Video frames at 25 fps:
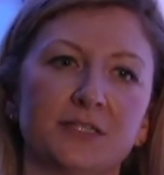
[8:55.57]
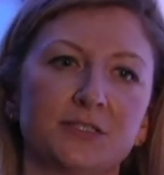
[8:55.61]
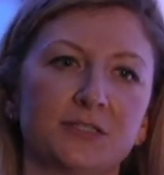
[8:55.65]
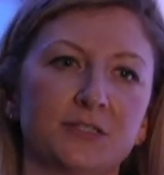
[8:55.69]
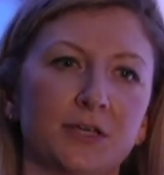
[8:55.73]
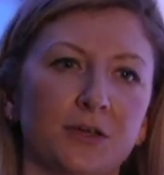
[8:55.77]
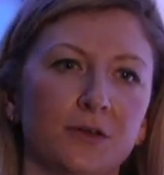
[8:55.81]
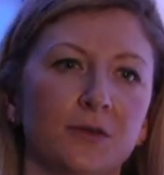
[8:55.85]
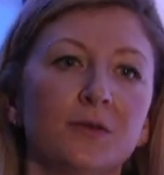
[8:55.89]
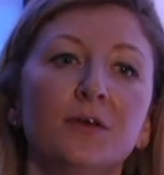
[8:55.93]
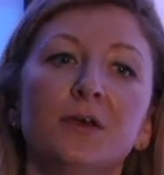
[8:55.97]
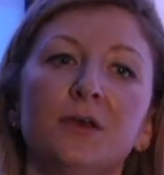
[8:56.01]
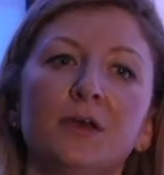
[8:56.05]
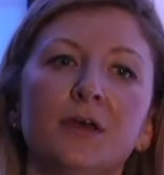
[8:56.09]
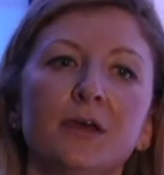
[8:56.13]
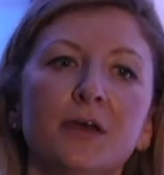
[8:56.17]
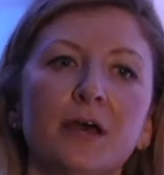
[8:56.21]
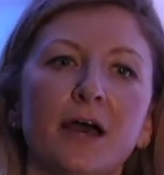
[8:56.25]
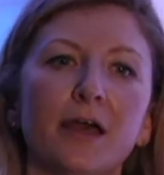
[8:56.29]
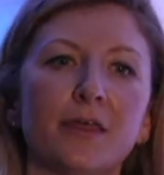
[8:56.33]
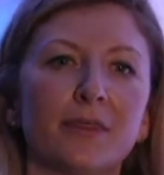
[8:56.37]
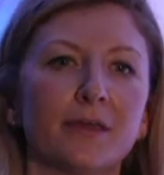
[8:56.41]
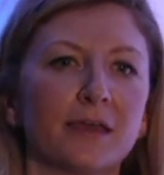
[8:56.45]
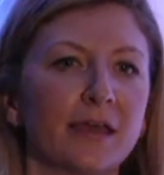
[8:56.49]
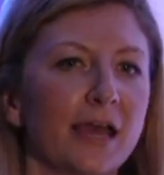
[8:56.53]
So
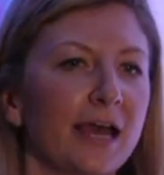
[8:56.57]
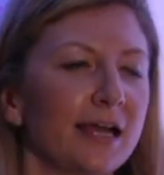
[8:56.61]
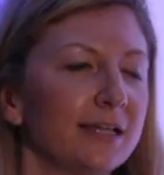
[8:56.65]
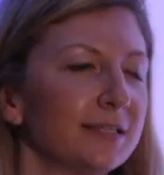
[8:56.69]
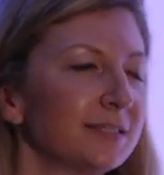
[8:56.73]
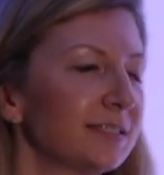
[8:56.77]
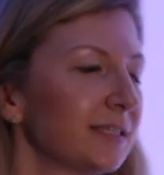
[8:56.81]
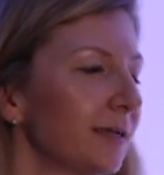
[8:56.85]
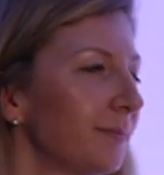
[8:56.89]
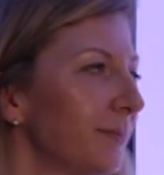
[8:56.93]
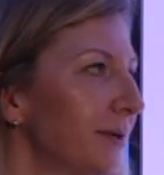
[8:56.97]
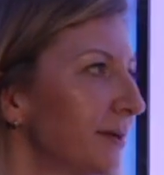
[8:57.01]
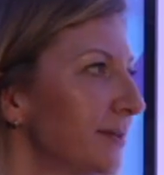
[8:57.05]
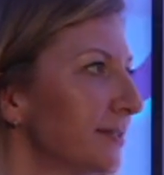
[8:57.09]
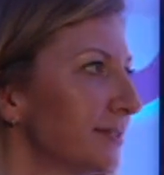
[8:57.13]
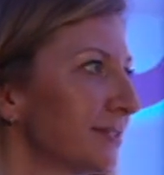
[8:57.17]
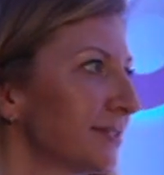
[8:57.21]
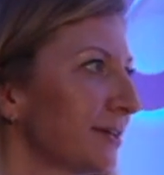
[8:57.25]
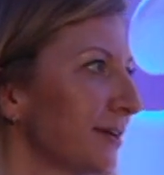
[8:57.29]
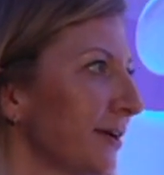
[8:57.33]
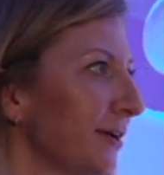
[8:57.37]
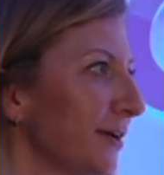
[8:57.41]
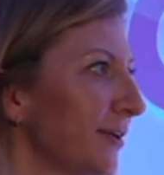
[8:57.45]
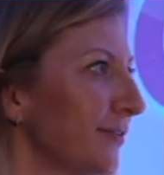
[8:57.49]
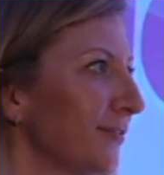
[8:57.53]
I think Anne Summers
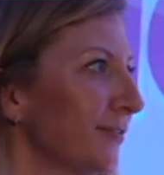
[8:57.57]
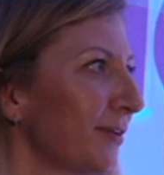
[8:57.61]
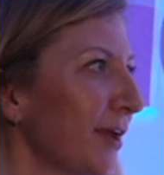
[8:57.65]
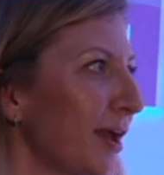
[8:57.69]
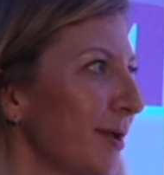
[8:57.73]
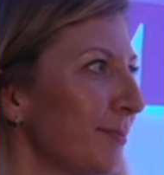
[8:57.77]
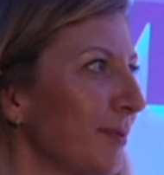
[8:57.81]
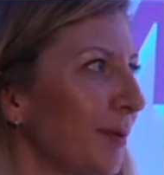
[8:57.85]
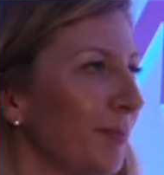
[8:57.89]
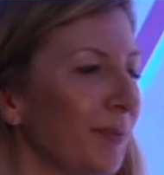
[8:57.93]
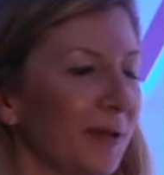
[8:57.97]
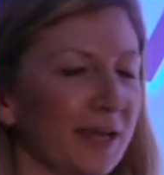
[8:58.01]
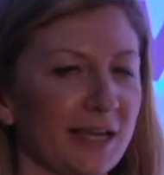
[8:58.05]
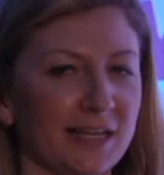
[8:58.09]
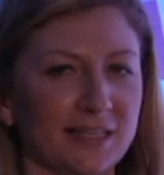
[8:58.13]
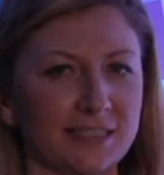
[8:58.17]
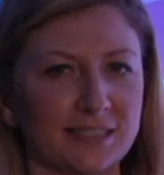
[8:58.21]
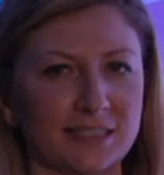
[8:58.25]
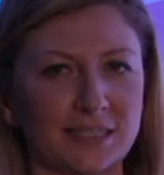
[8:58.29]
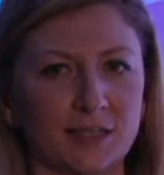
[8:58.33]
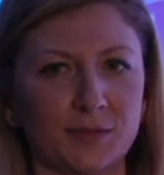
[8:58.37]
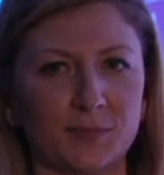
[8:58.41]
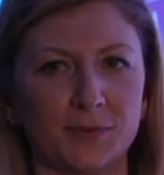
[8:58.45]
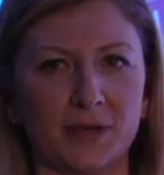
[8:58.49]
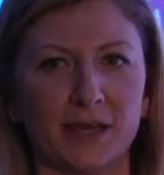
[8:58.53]
kind of came up against
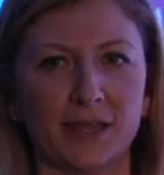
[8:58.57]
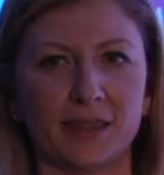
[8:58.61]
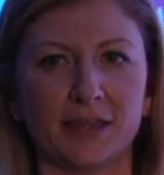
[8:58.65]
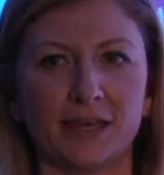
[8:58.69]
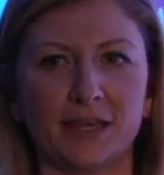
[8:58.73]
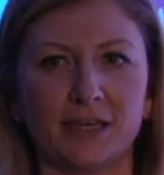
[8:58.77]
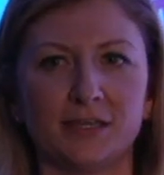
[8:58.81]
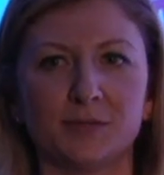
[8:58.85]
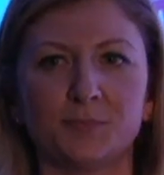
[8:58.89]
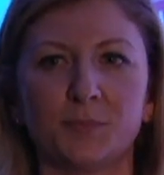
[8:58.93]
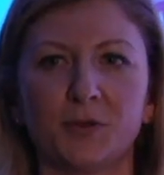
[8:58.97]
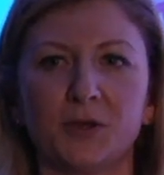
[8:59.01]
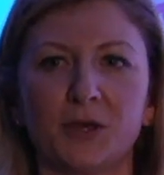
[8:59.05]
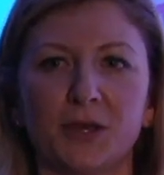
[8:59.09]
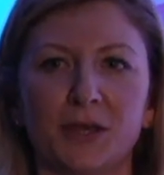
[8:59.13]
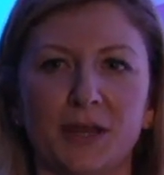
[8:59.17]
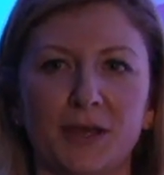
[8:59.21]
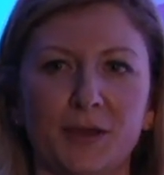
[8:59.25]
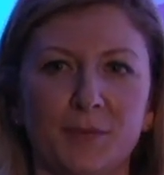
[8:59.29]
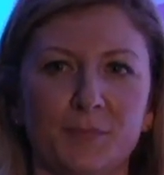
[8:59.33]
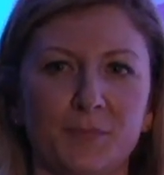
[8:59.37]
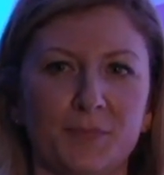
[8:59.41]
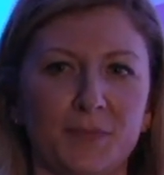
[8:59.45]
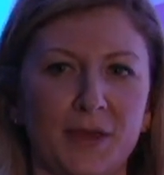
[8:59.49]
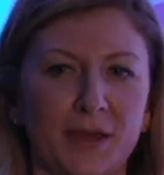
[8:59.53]
it, where they'd put
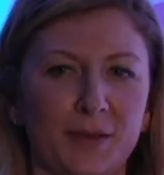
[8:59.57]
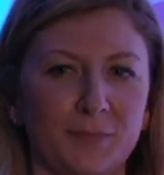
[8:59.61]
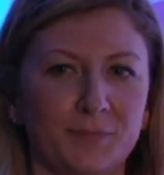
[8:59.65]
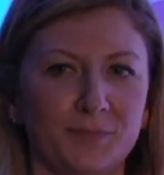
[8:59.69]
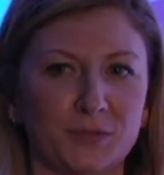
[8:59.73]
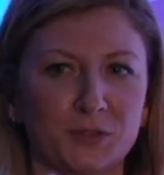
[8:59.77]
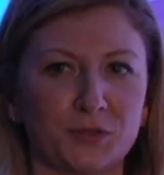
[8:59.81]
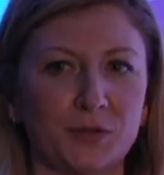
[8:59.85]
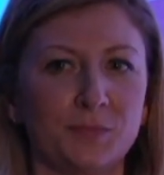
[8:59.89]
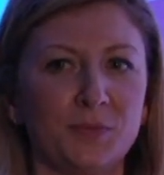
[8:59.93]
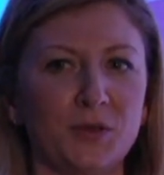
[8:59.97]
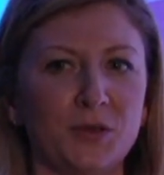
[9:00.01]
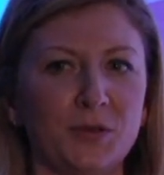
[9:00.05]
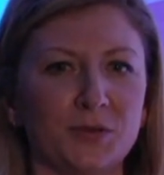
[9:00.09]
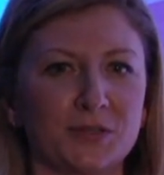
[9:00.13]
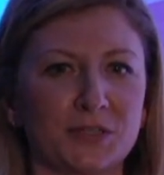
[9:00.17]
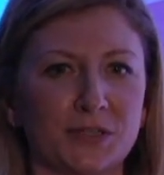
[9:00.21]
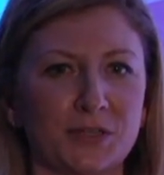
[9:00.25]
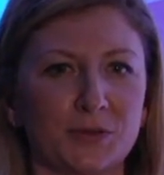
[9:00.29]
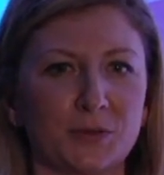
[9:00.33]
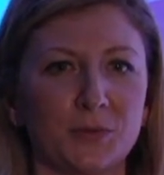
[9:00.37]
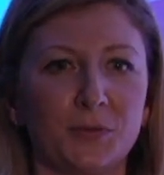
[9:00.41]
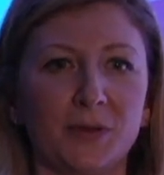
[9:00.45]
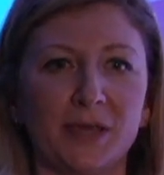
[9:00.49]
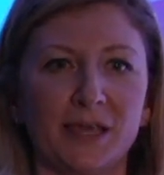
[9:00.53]
a tribute to
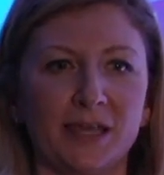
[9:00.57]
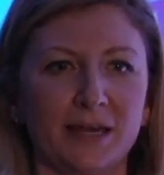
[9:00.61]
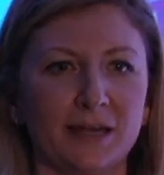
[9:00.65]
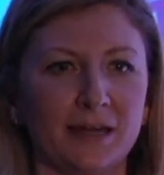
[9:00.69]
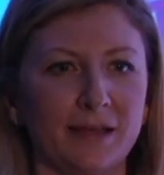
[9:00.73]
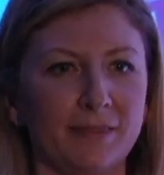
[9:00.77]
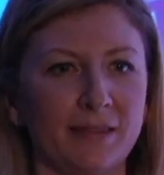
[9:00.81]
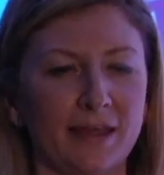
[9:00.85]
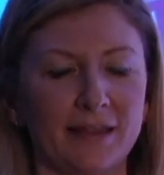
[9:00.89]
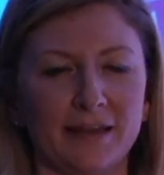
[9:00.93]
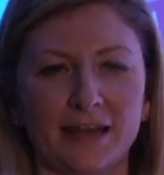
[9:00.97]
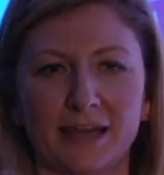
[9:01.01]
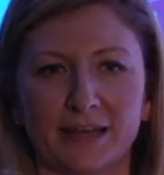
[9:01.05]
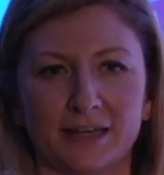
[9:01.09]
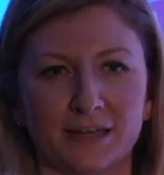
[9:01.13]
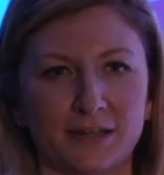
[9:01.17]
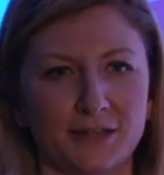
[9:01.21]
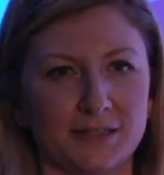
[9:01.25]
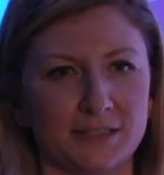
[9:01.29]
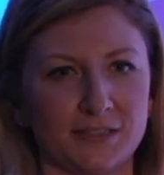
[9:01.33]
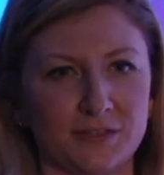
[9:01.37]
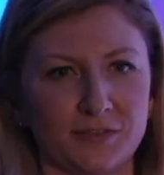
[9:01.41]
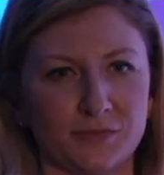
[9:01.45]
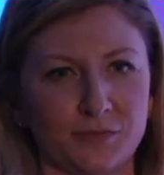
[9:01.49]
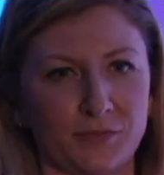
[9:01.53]
the Queen and then had
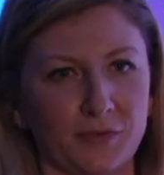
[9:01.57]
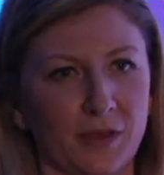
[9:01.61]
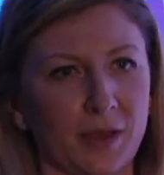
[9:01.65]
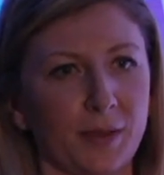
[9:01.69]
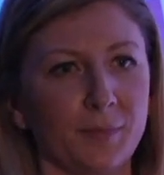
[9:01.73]
loads of